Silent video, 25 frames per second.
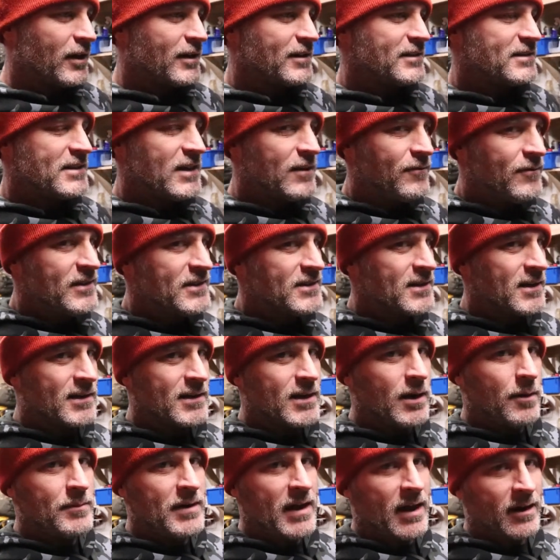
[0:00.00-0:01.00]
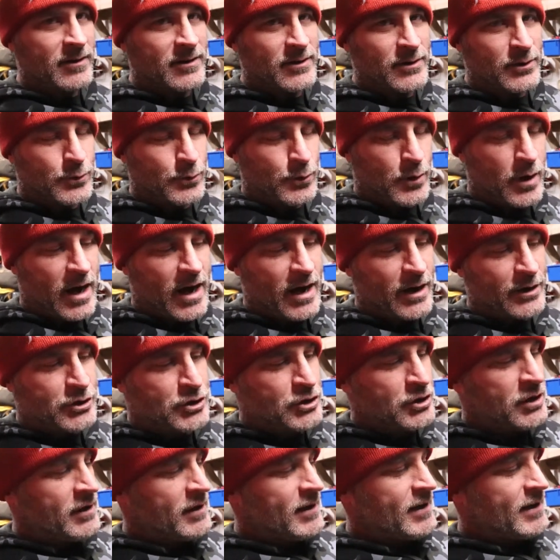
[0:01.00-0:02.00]
I'm gonna see if he's gonna come down to the
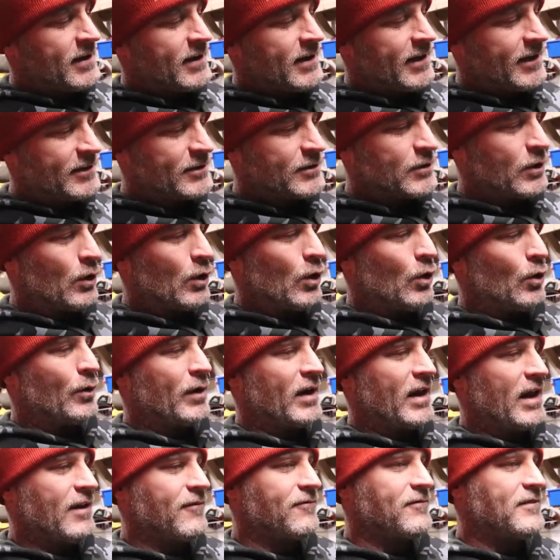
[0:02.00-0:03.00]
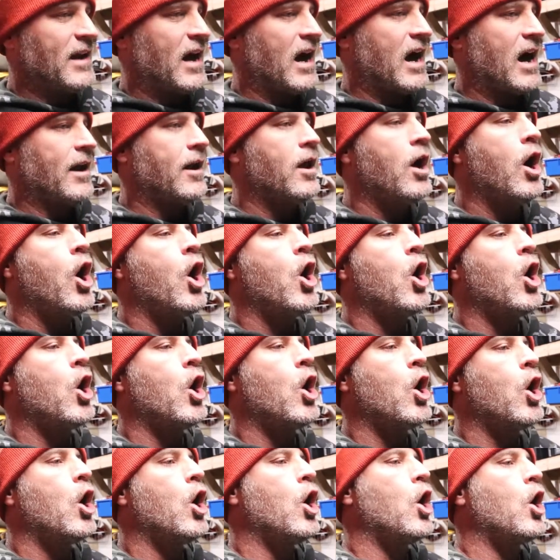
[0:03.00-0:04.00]
garage. It's cold. If not,
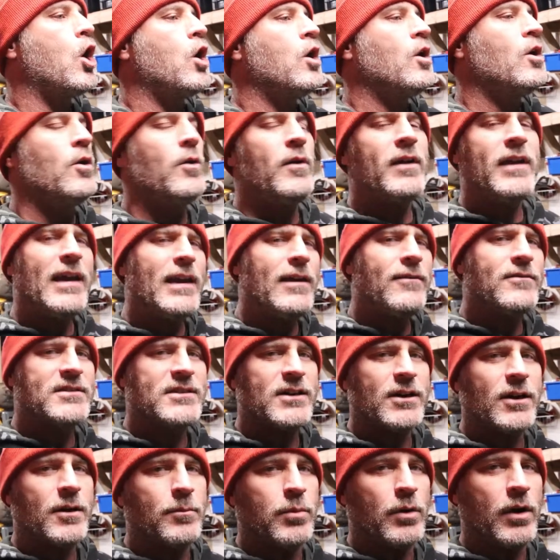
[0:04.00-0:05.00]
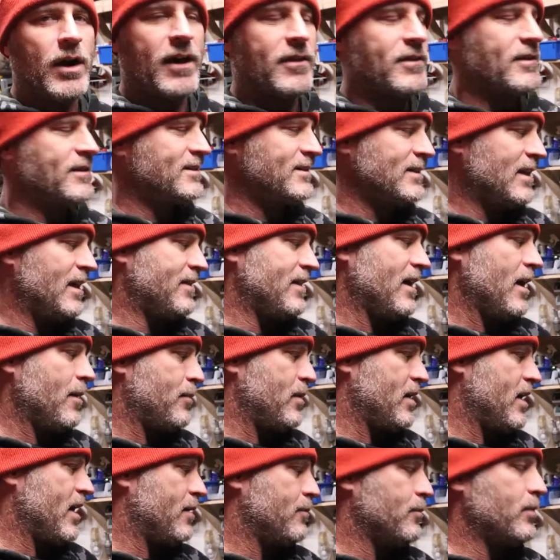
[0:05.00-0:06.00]
we can't even see our breath. It's not that
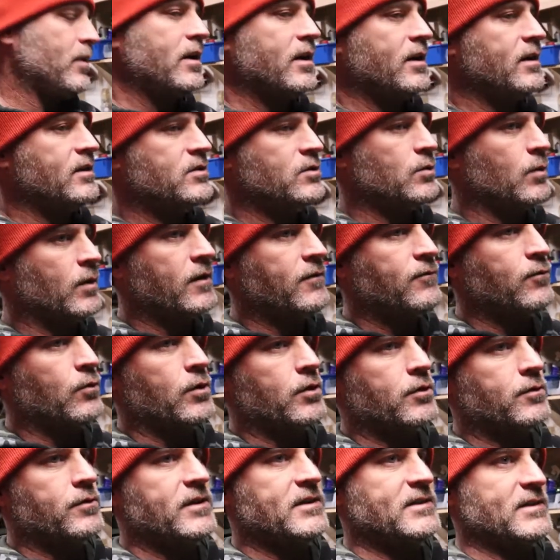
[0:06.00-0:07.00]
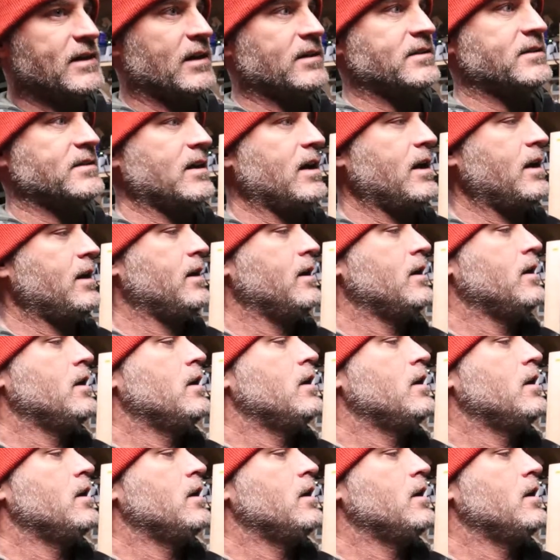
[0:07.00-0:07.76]
bad, but it is 24 degrees outside.